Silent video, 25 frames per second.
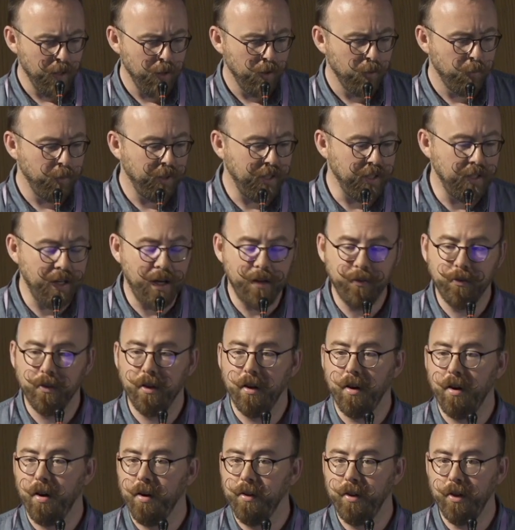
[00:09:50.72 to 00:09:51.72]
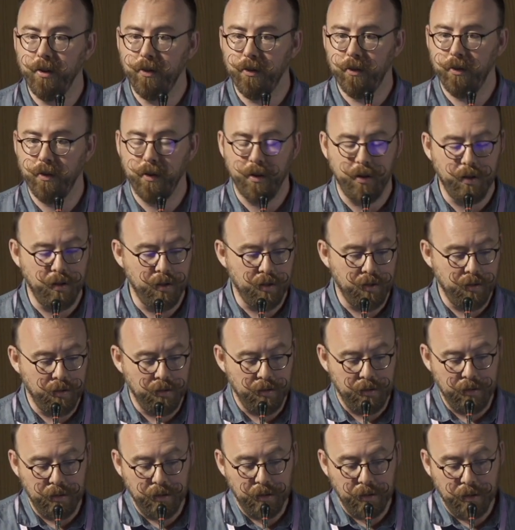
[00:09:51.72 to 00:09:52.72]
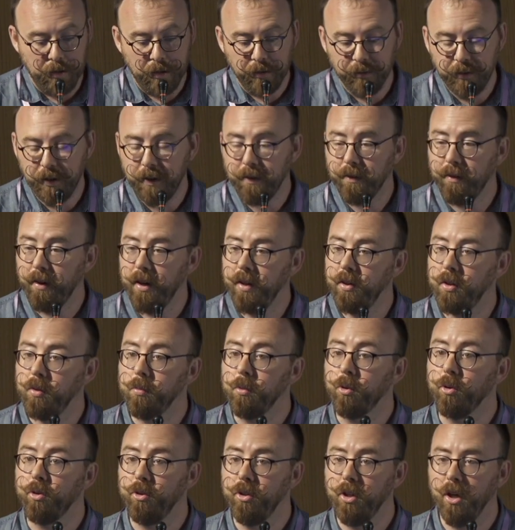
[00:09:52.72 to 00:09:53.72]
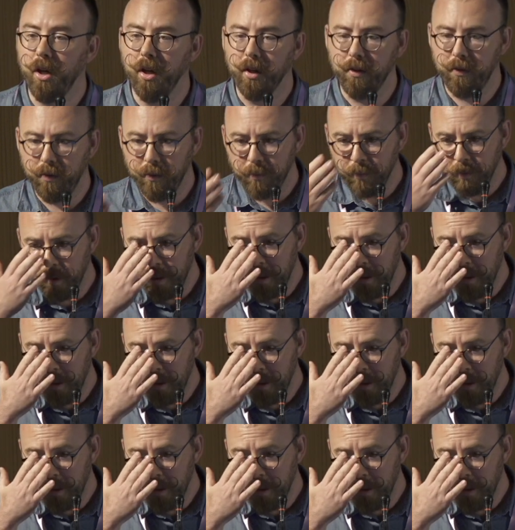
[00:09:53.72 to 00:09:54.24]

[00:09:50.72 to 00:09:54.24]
we can ask, are they random or not?